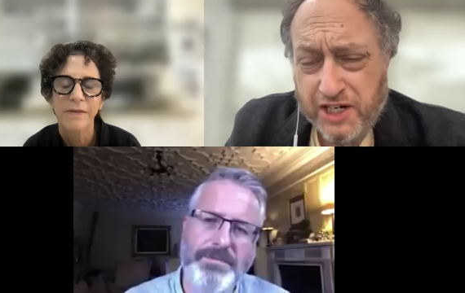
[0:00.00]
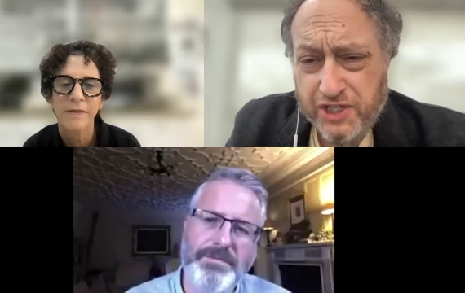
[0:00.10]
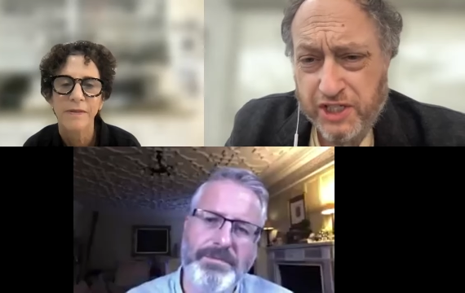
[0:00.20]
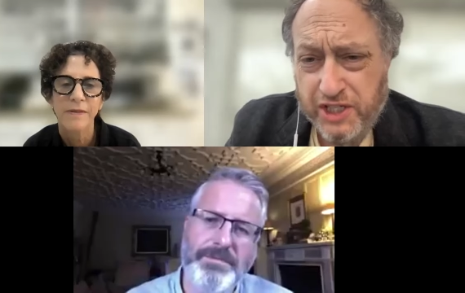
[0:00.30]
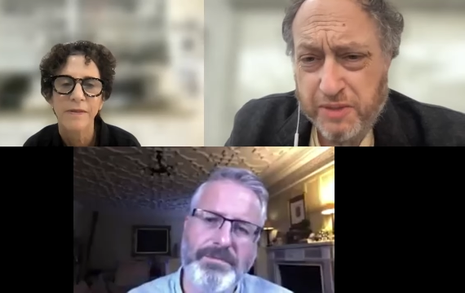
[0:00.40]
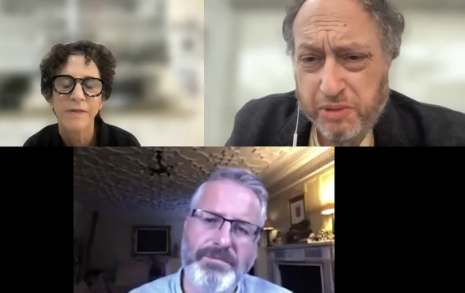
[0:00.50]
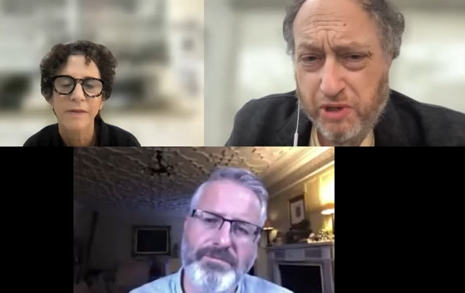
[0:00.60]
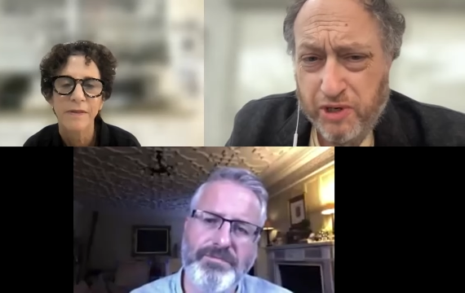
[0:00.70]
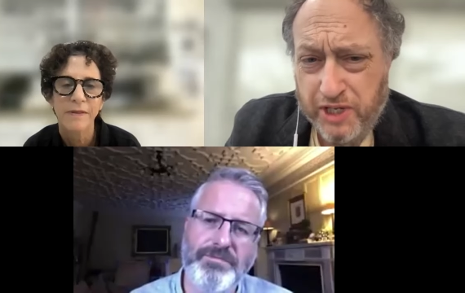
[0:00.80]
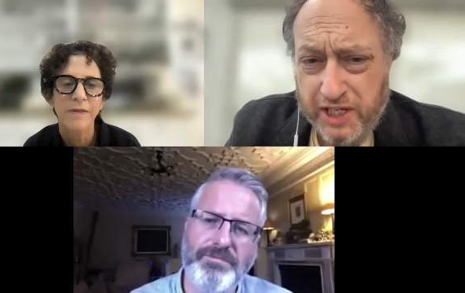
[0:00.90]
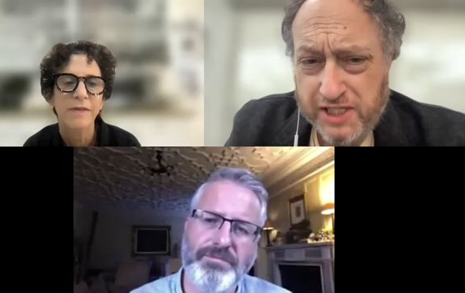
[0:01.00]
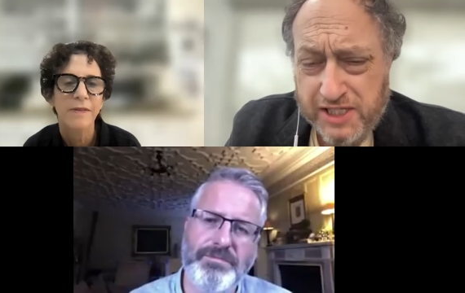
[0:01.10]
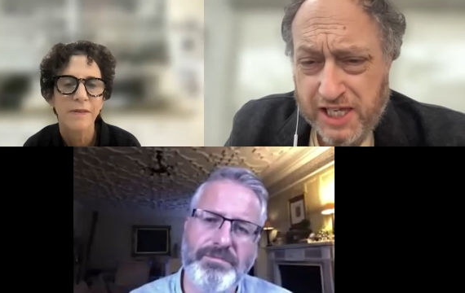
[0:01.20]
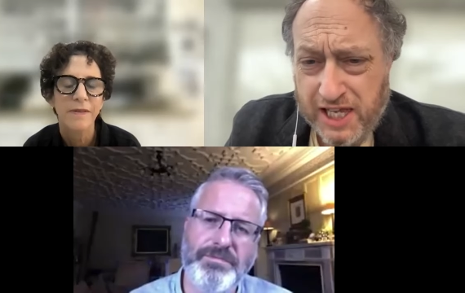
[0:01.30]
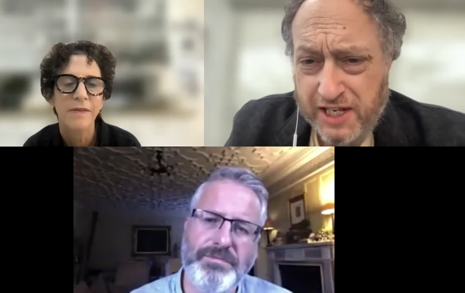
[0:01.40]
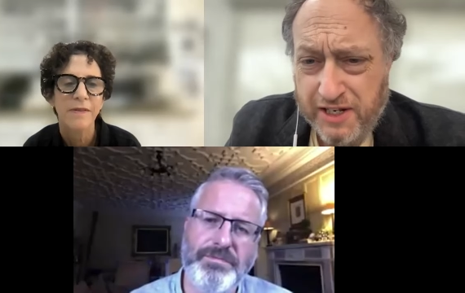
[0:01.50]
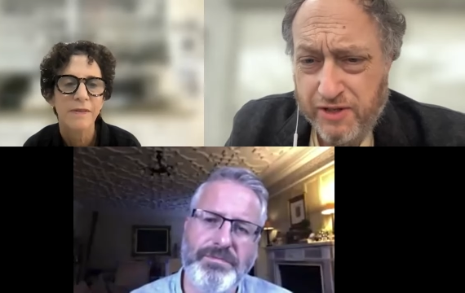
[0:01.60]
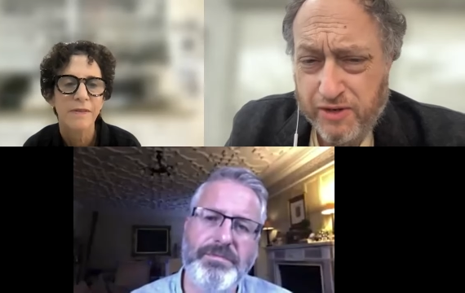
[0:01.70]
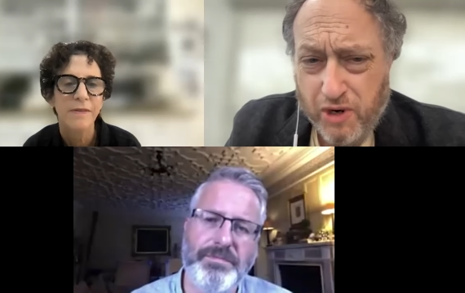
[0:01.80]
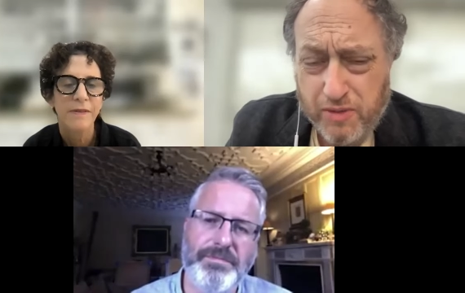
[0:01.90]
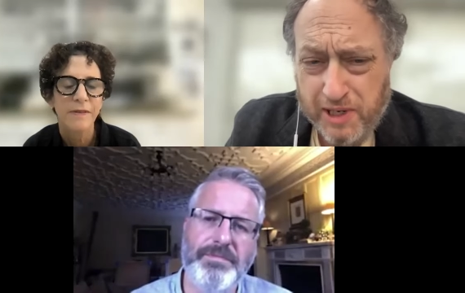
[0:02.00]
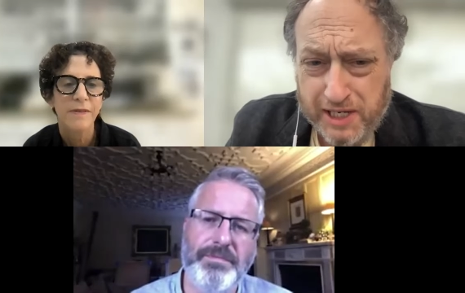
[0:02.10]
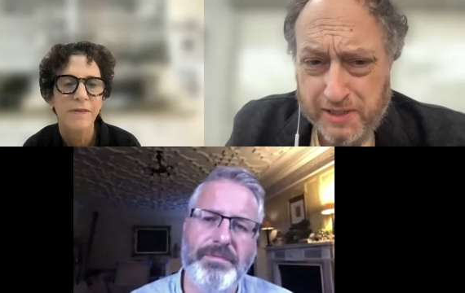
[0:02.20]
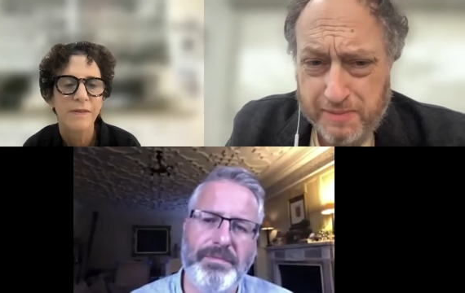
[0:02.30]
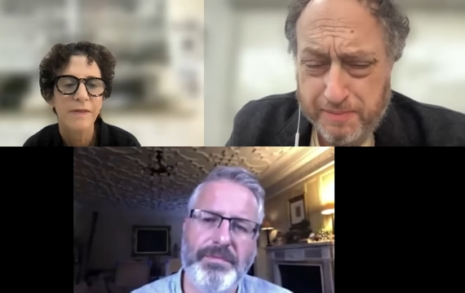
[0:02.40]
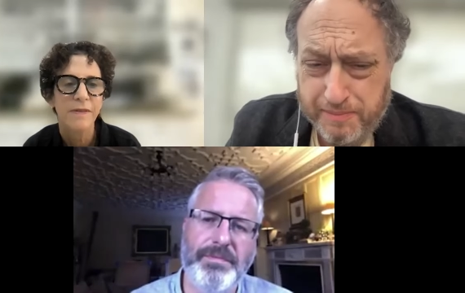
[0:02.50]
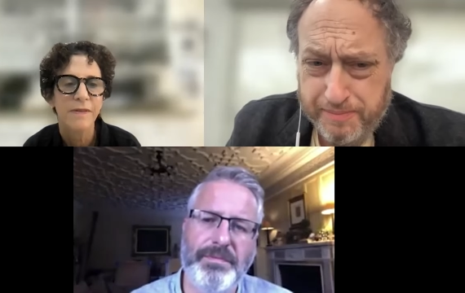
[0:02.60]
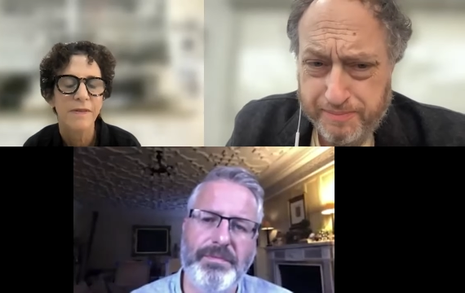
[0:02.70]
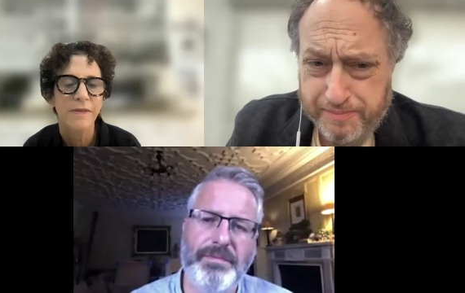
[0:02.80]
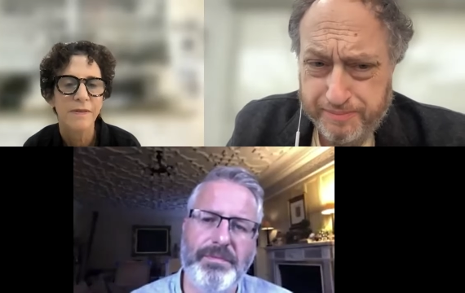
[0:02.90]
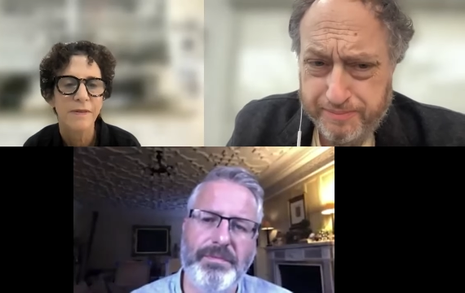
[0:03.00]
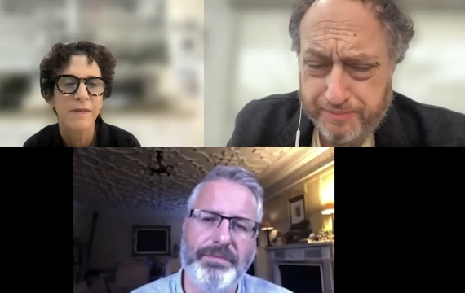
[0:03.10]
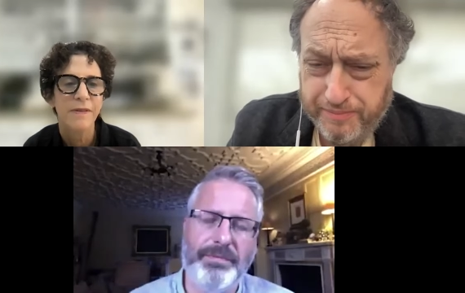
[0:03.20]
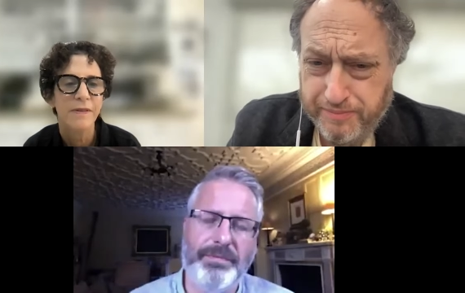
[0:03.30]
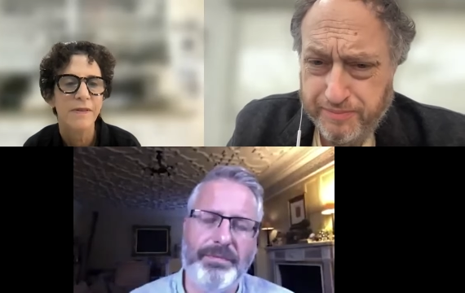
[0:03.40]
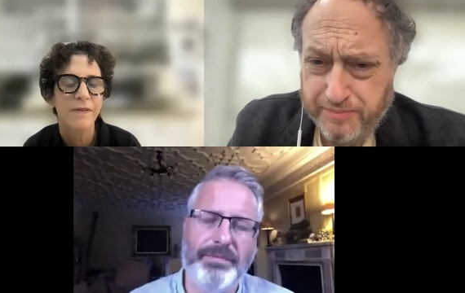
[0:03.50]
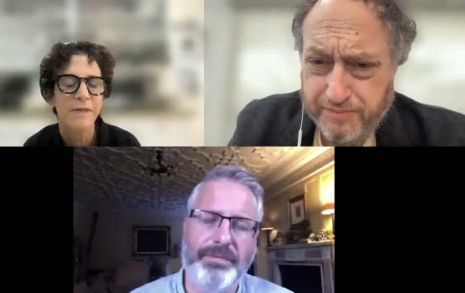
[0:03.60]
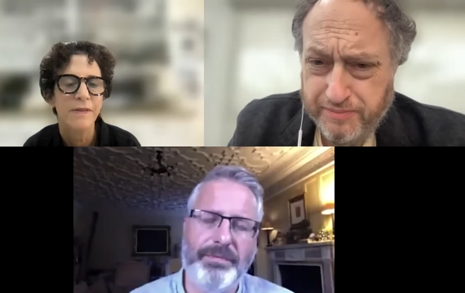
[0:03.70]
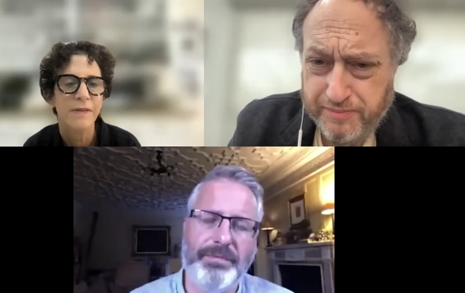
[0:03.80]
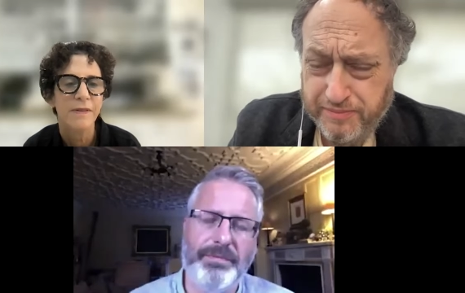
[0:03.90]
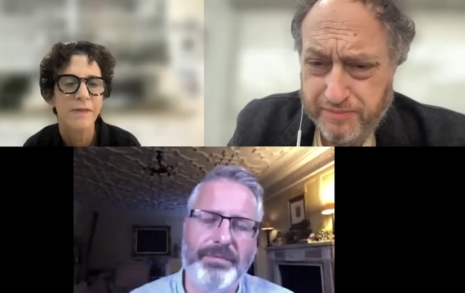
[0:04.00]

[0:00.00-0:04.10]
Speaker 1: actually deploying inside the robot? There's actually quite a lot,